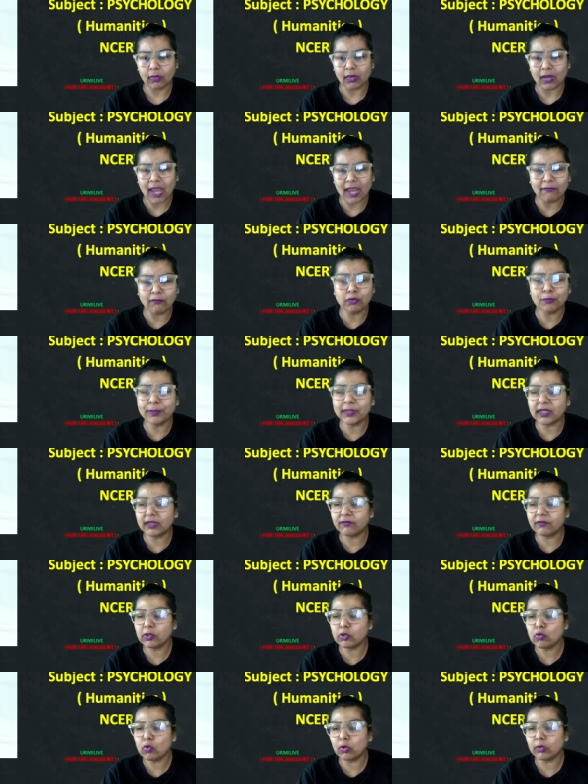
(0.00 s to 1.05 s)
I would be
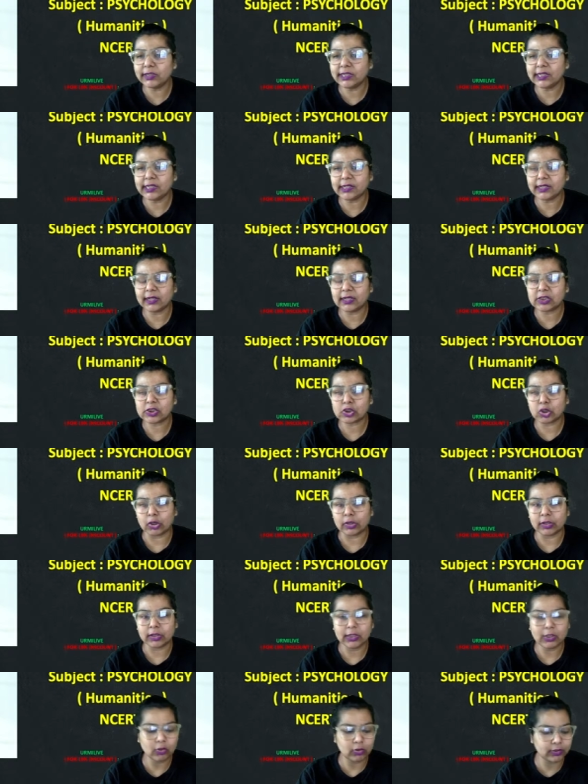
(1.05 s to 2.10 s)
giving you all the details
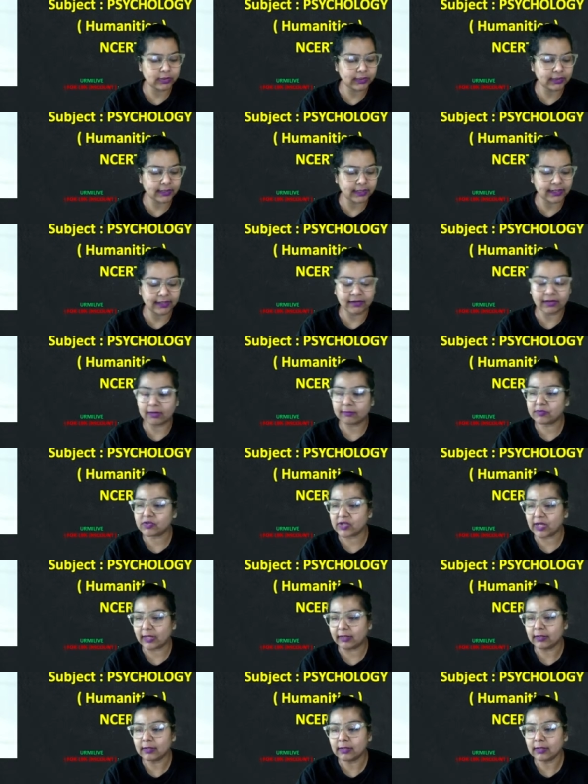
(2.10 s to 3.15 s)
shortly on the Telegram
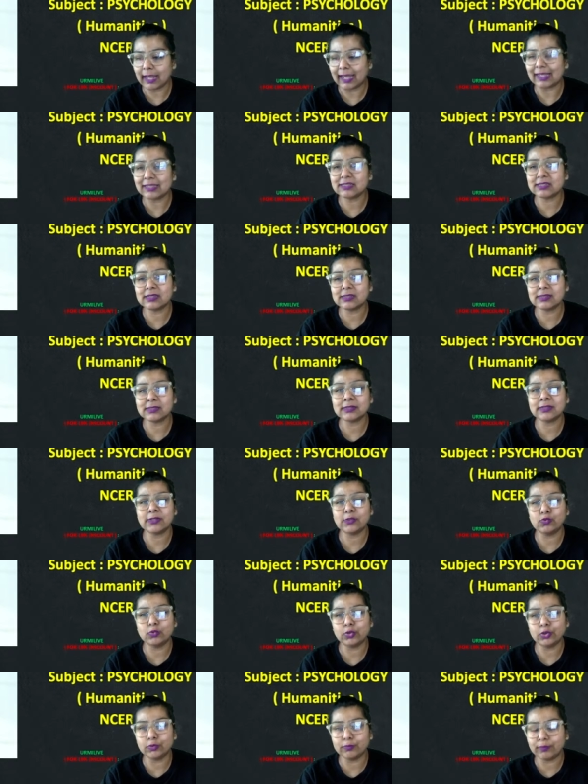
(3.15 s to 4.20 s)
channel as this is the
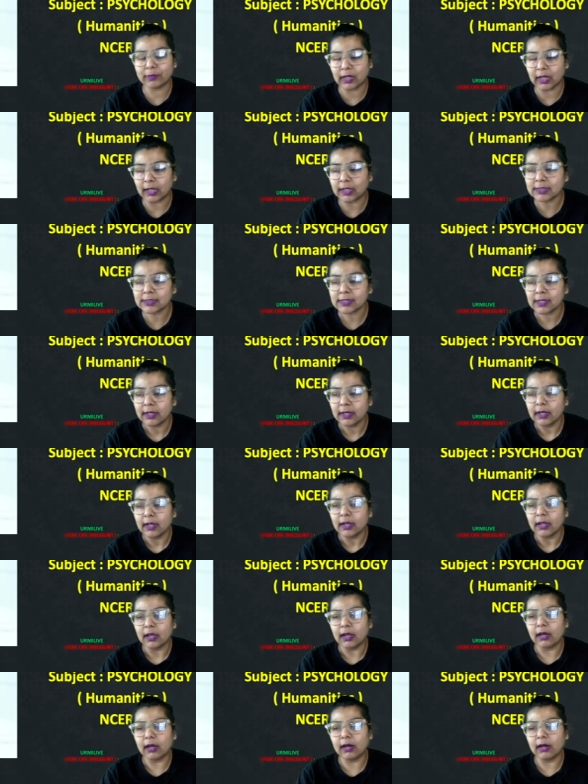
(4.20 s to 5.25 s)
YouTube class.
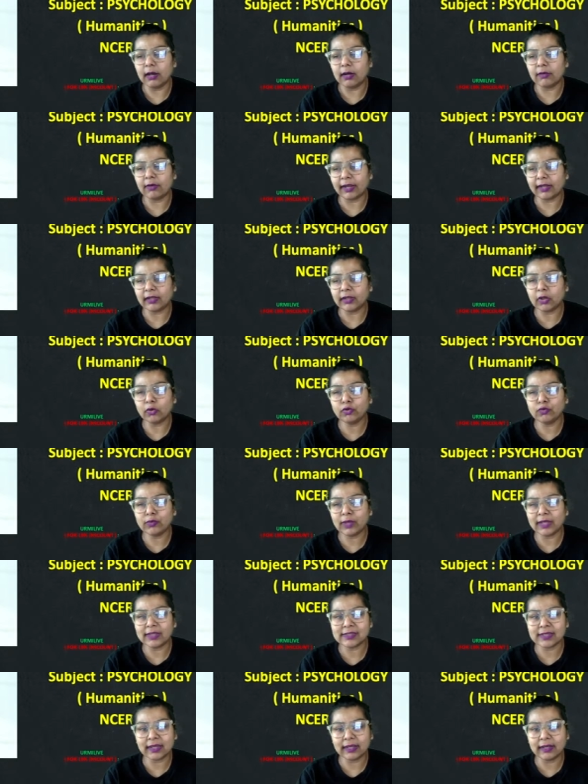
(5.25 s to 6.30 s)
Right now, you
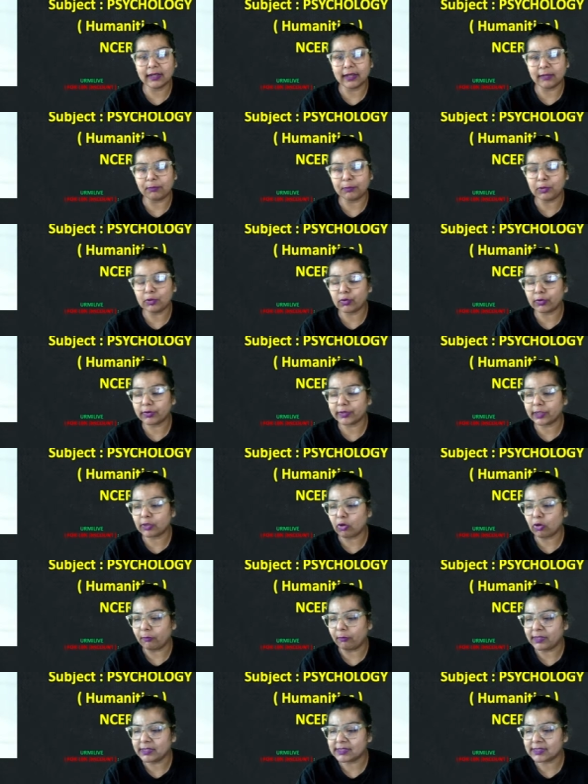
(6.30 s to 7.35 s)
guys can let me know on the
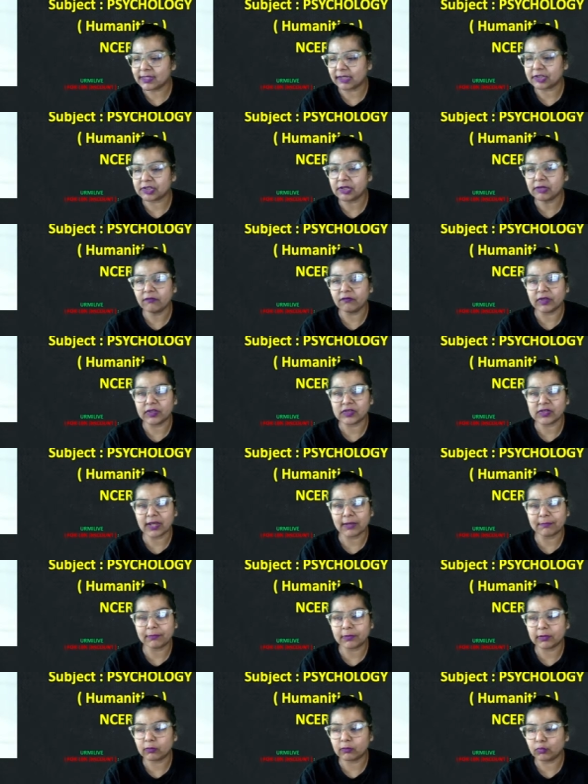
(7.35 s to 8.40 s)
comment section which
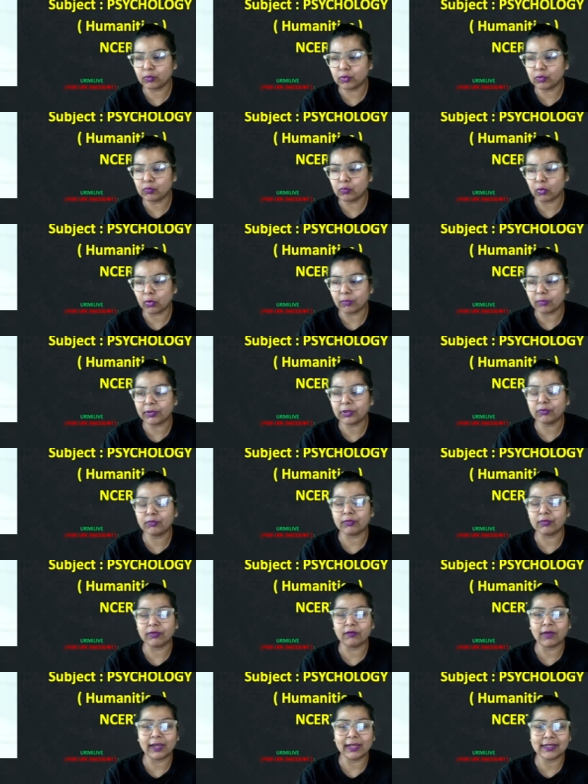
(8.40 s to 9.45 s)
chapter would you want me to
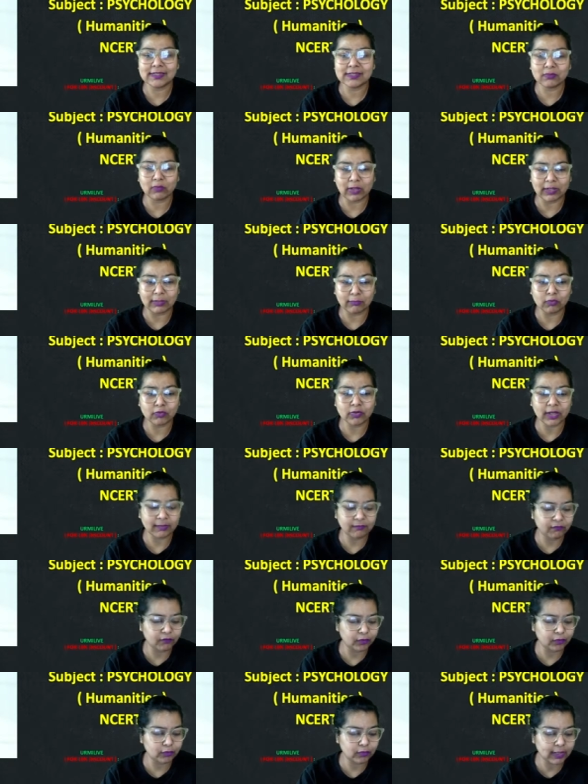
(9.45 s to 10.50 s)
revise one more time
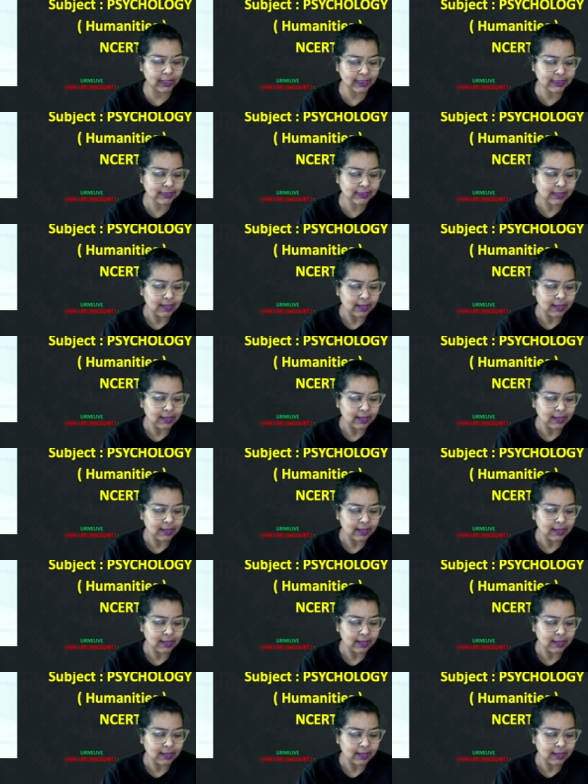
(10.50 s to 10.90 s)
for you guys,